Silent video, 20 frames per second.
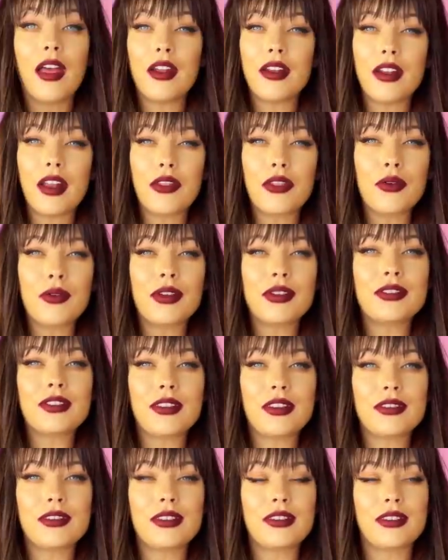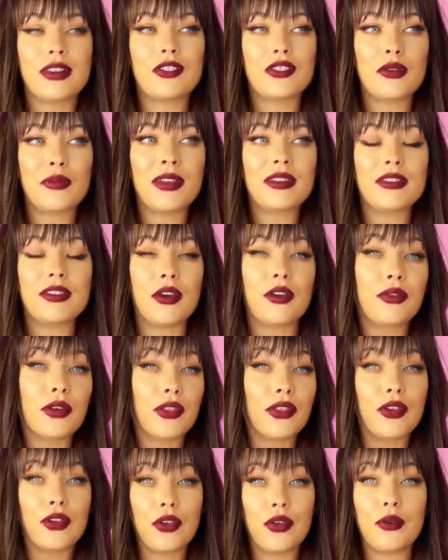And another reason this is such a big deal for
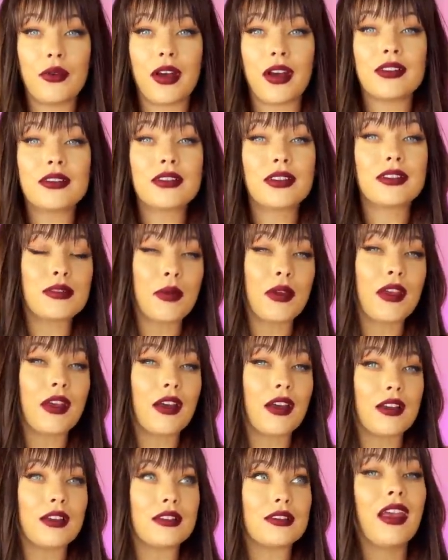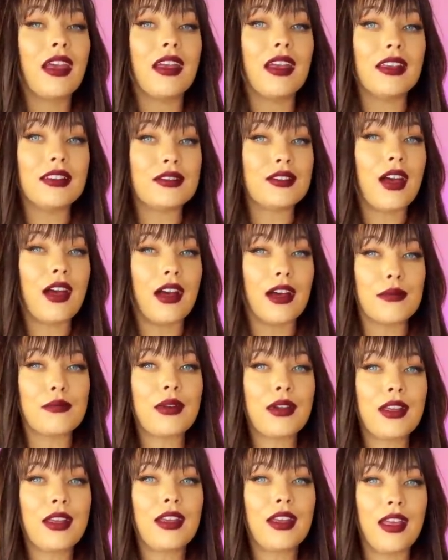the US is because it's
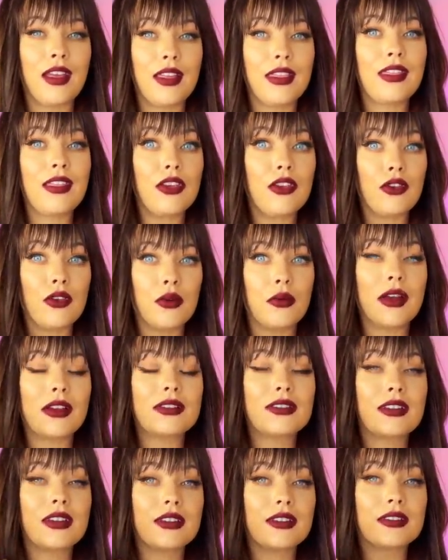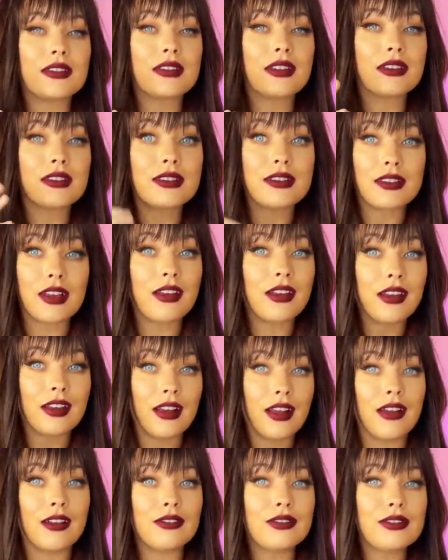happening in the US's second
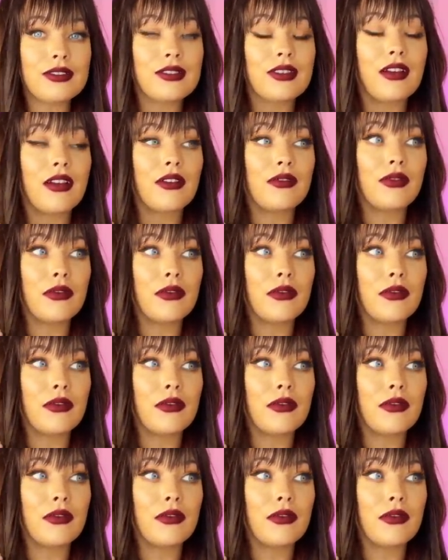house of